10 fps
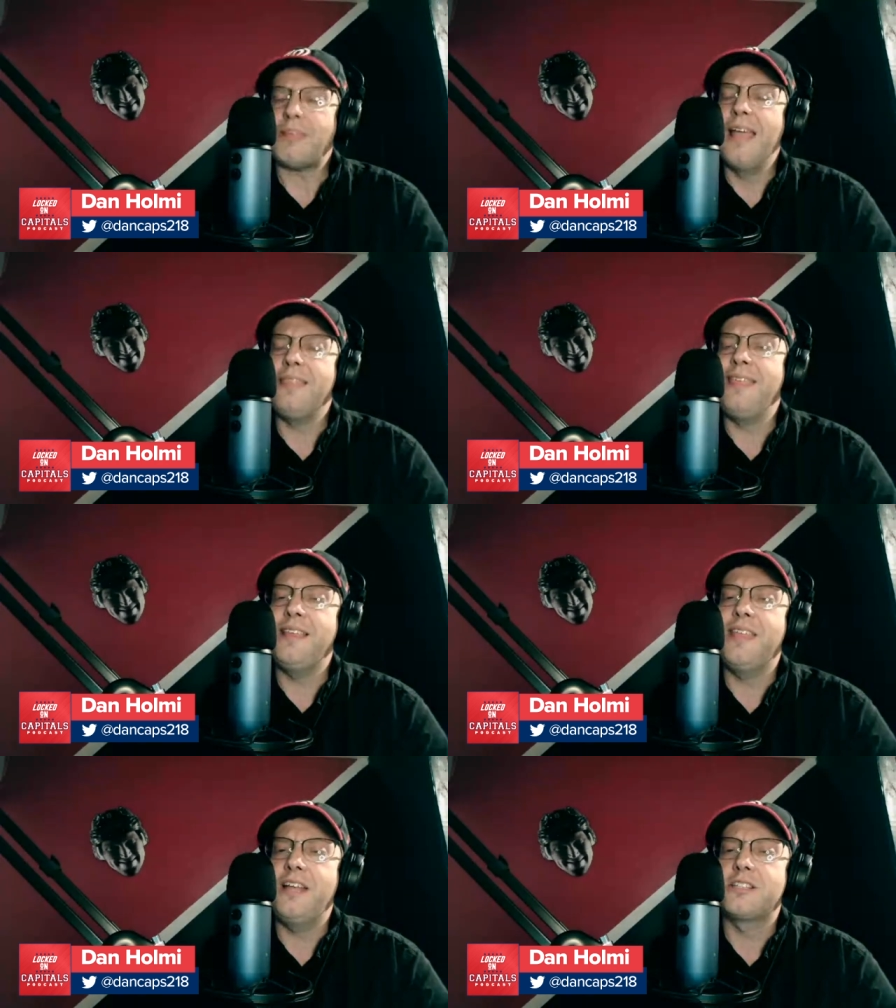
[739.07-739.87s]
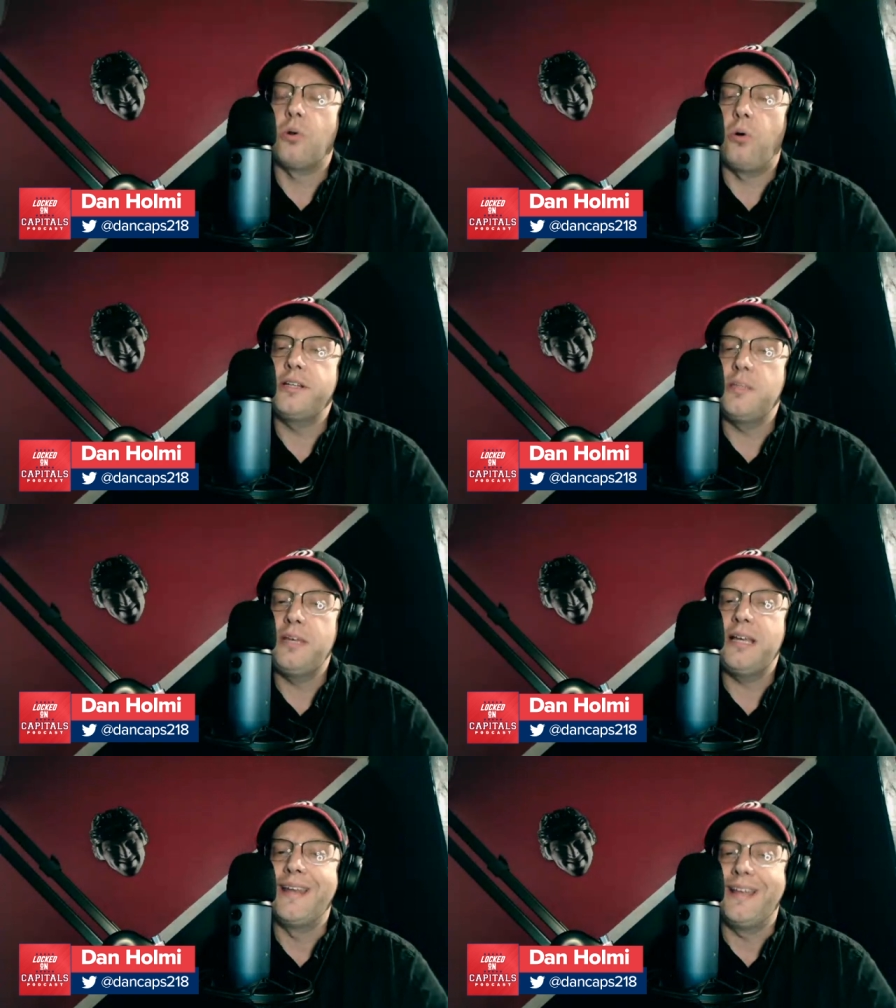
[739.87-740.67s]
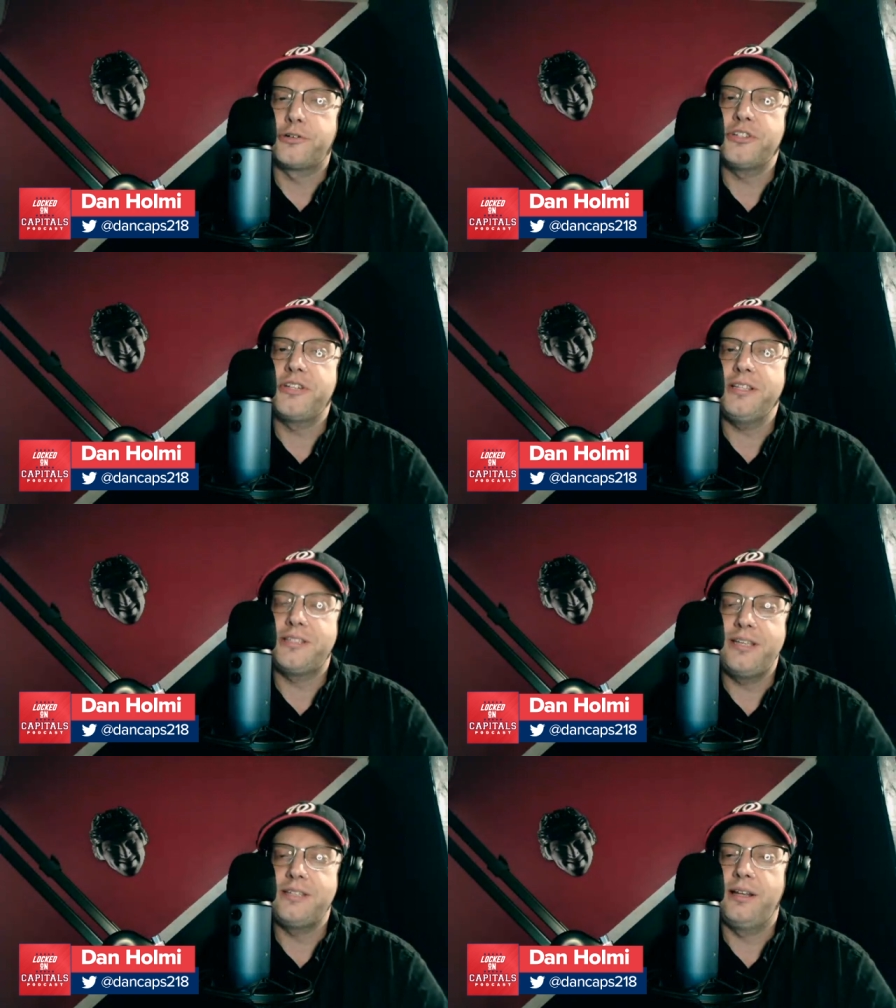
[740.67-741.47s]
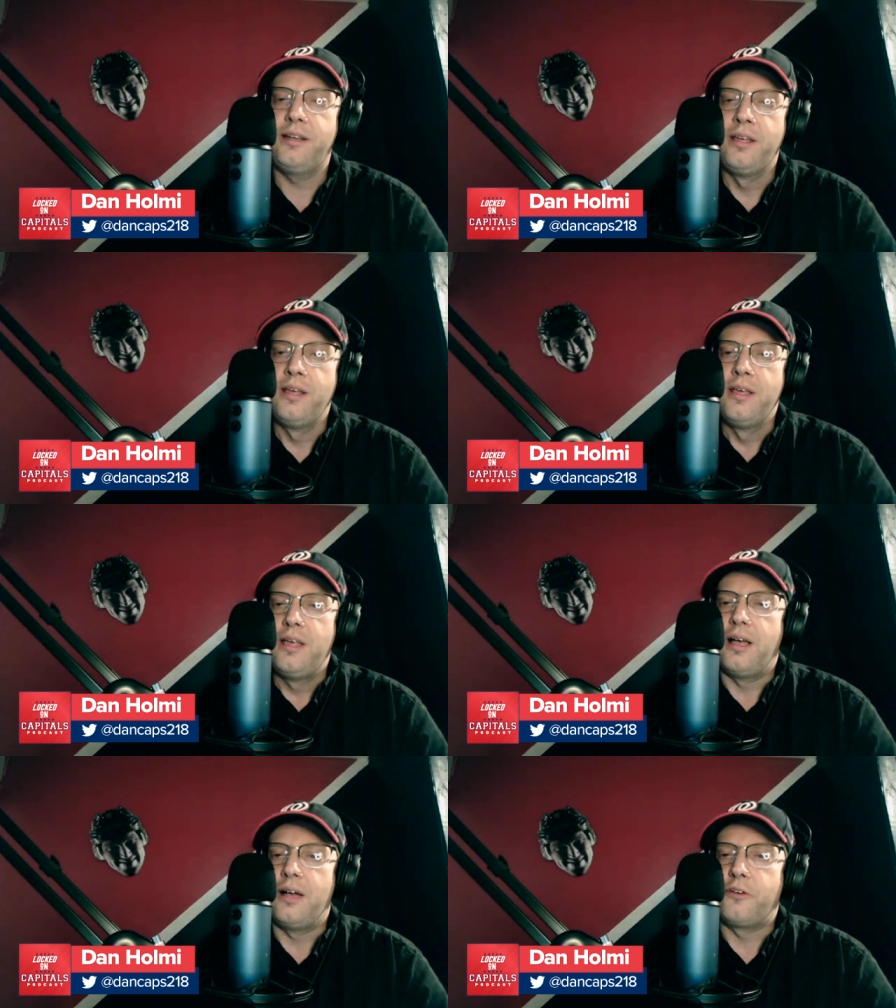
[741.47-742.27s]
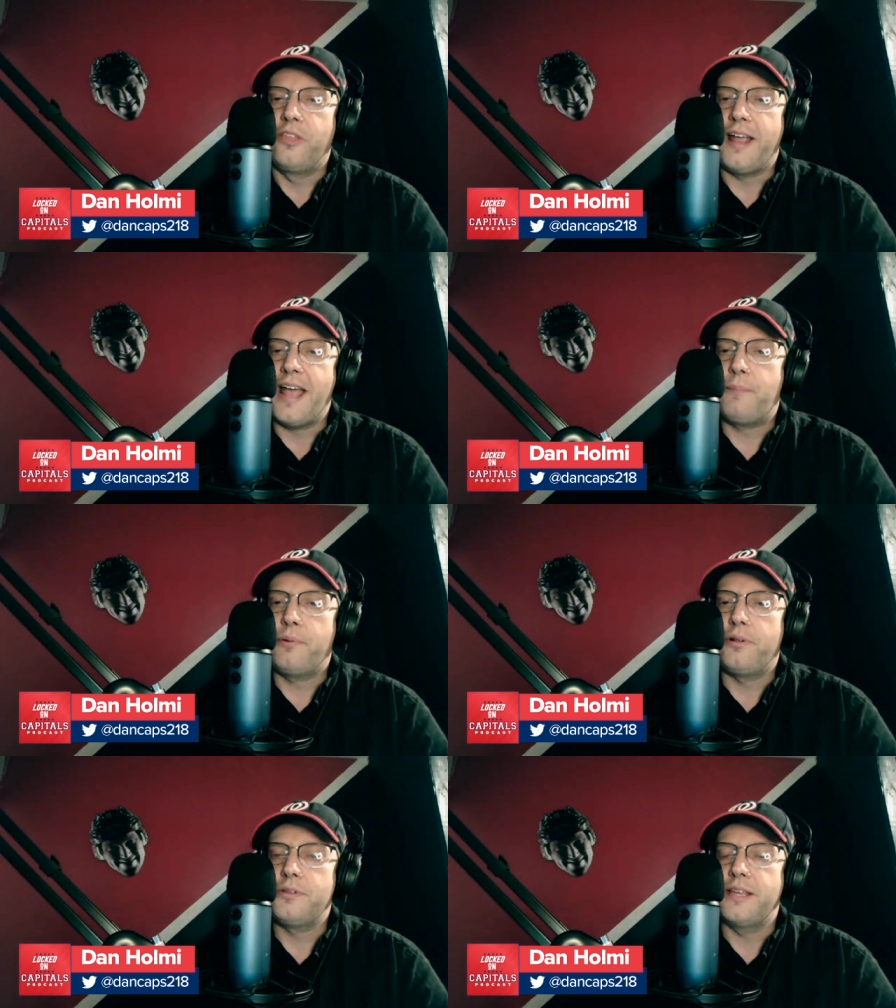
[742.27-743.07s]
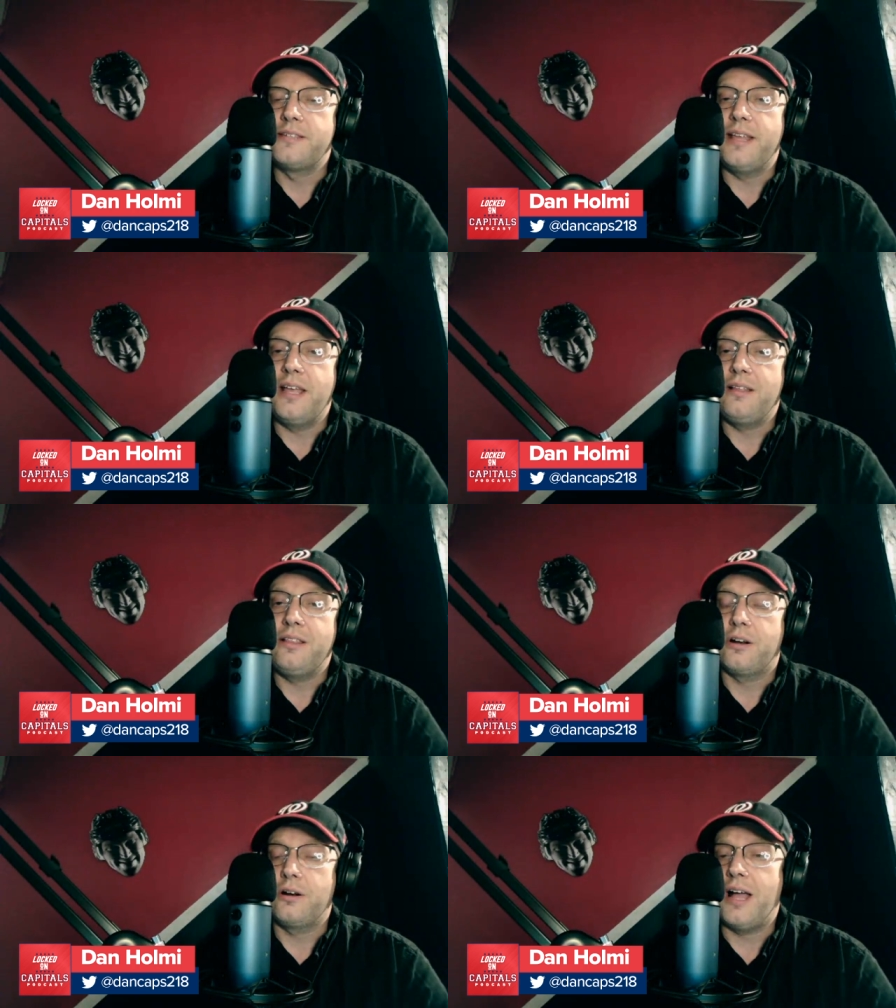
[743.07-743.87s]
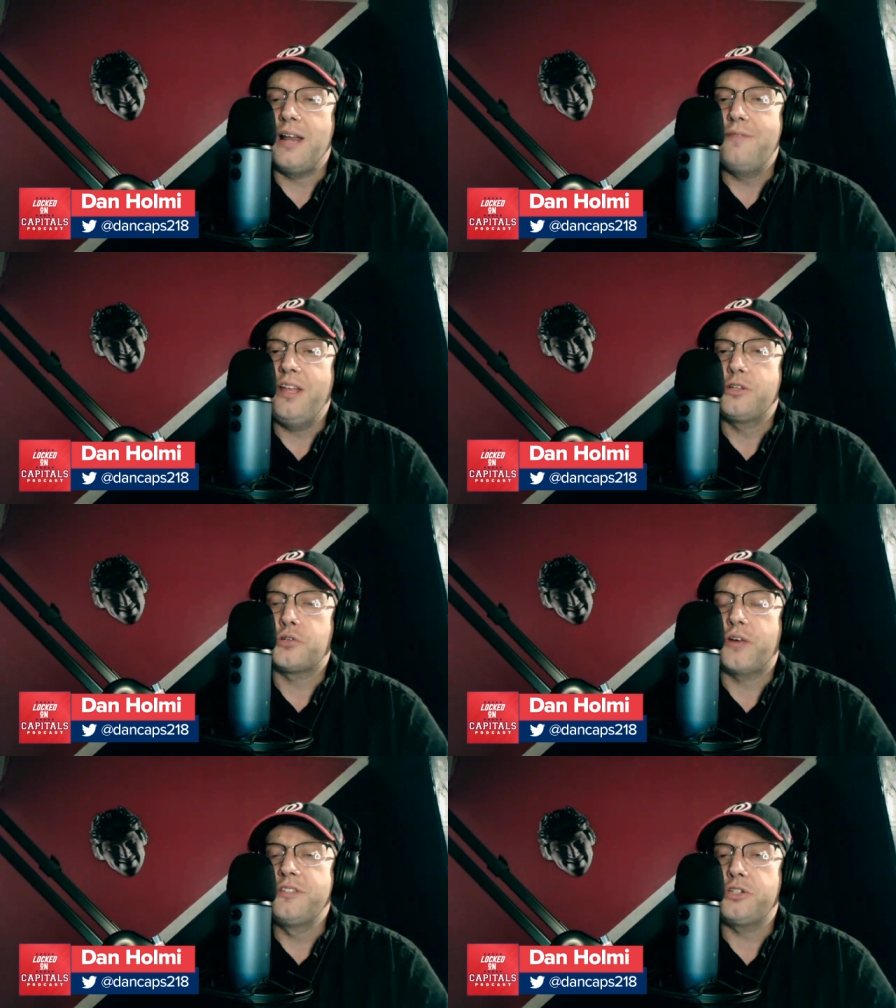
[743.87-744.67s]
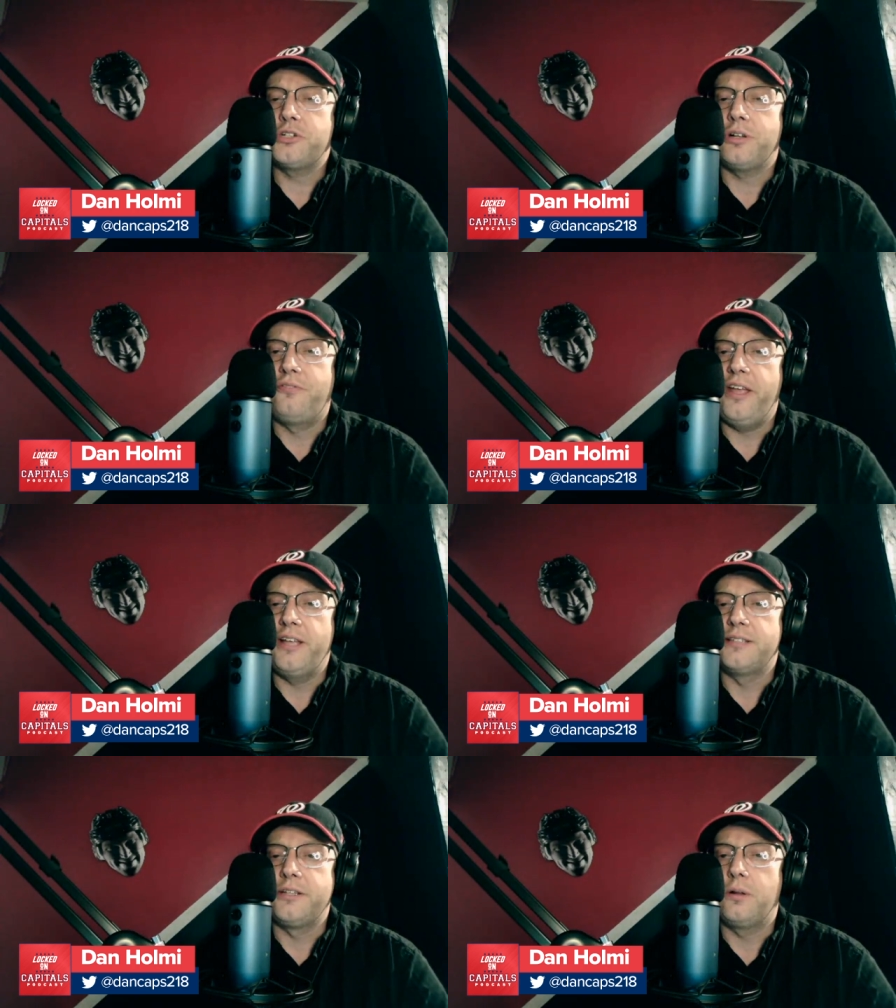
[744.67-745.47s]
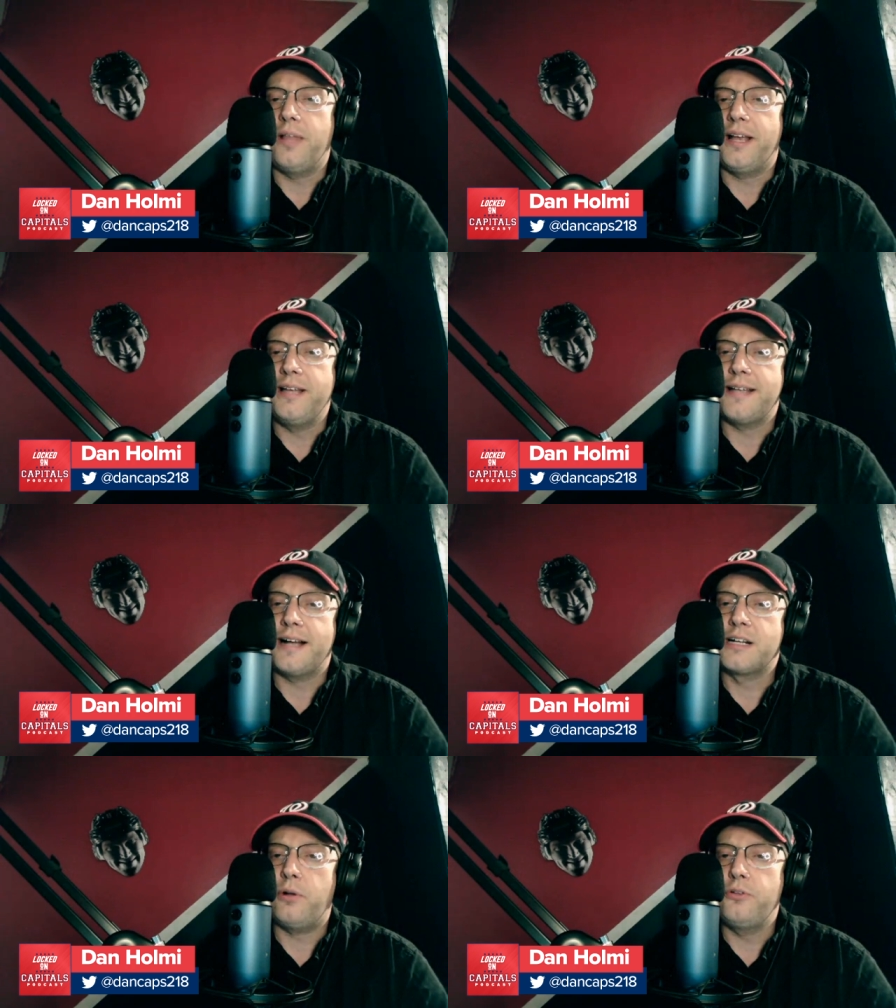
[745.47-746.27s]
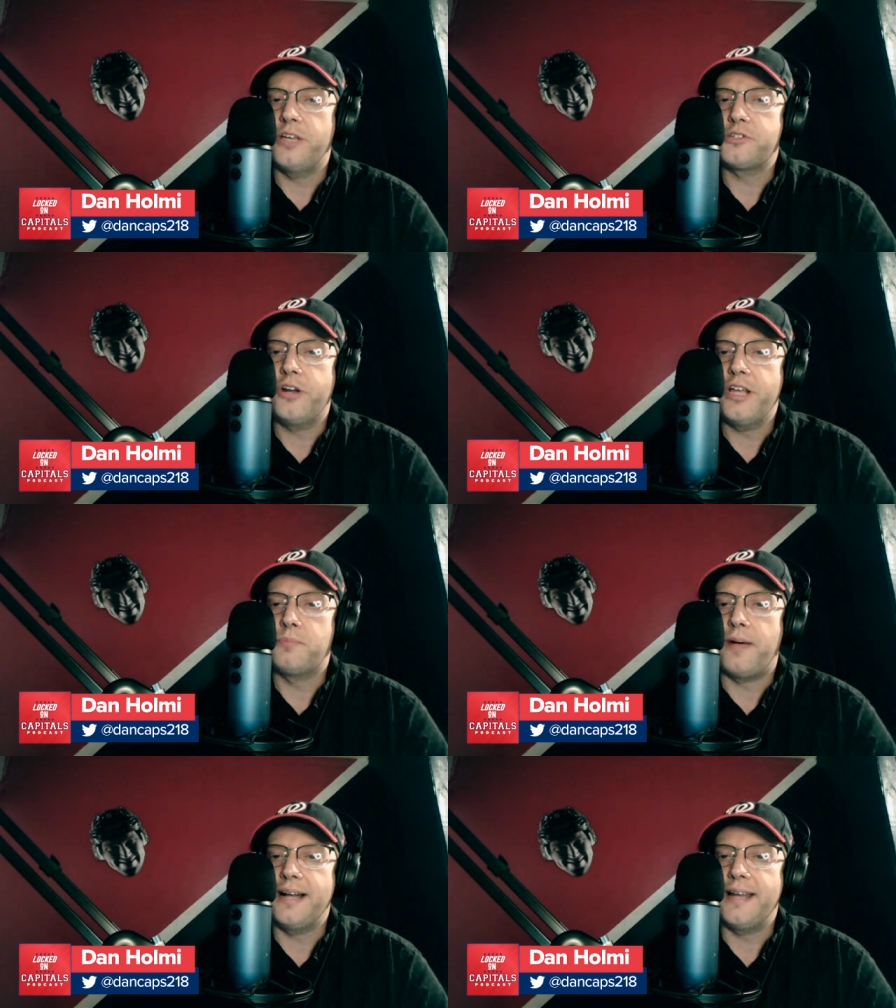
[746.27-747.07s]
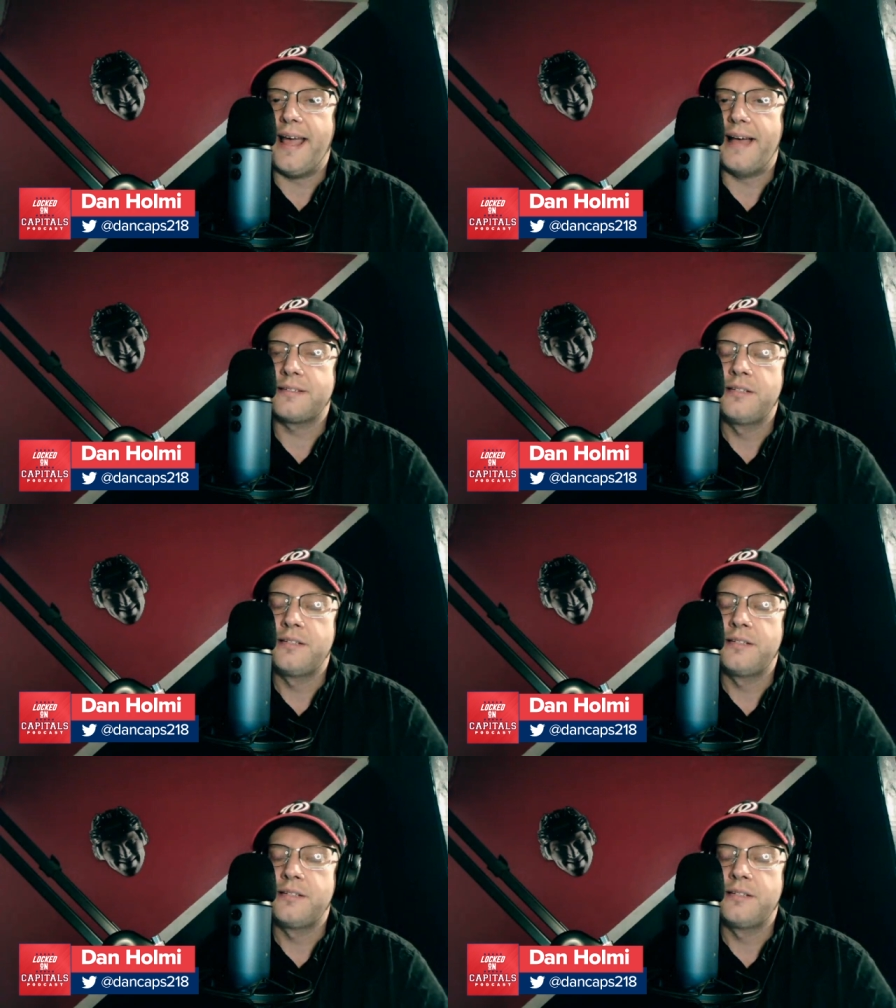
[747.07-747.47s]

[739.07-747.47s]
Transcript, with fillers: I think that it's going to be an interesting season for the Capitals as they're kind of in a transitional phase. Like I talked about in yesterday's podcast,